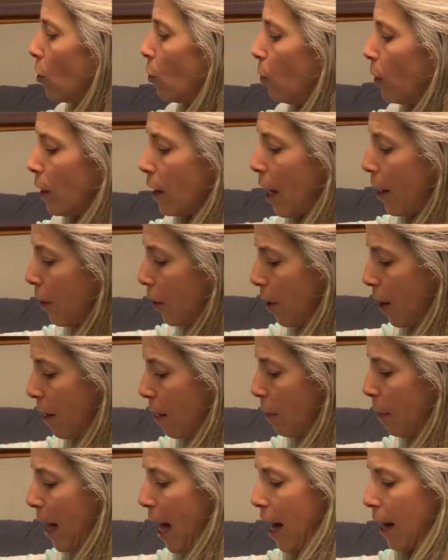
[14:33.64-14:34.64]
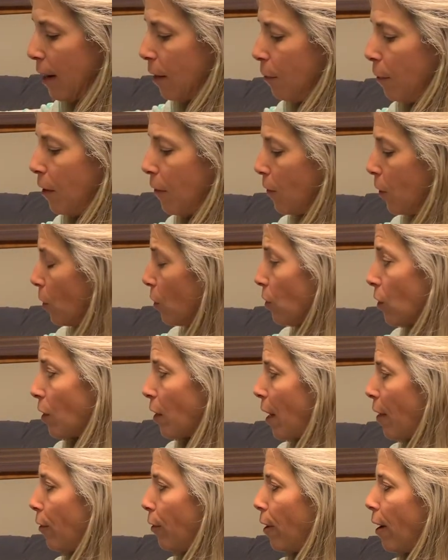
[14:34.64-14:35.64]
with leather on the back. We've used the
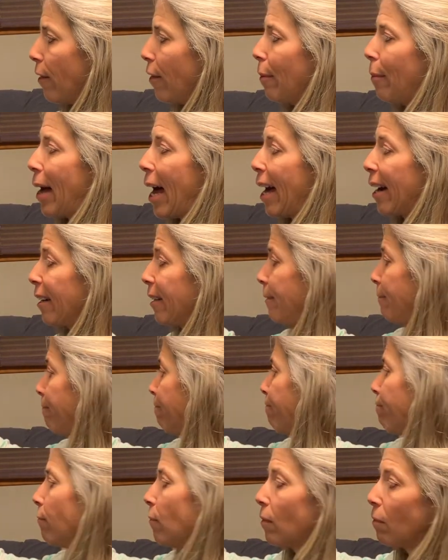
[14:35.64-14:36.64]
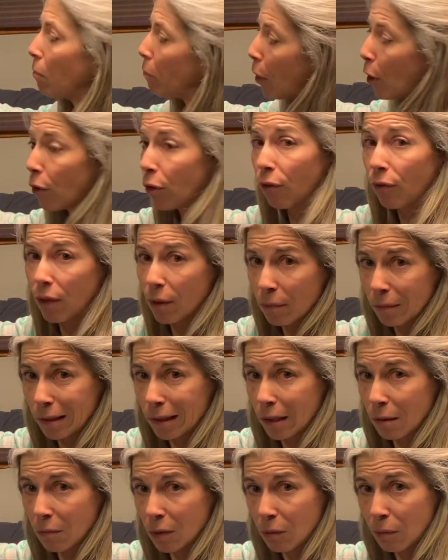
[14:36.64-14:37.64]
leather on the back. Both of them
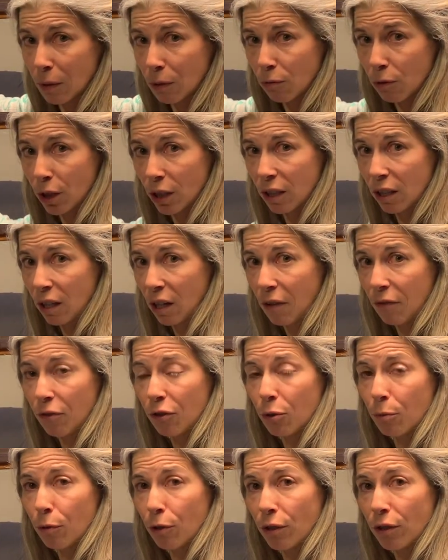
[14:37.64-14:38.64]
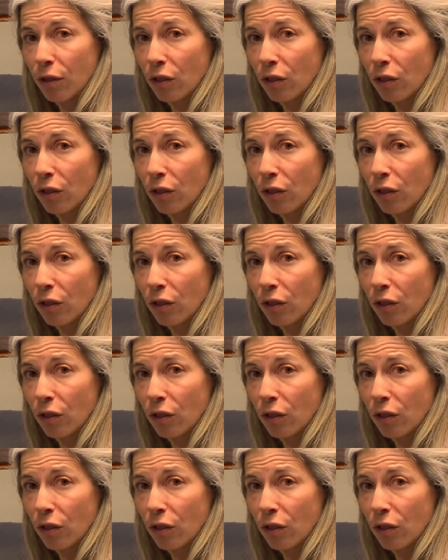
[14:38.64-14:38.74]
seem to be really comfortable and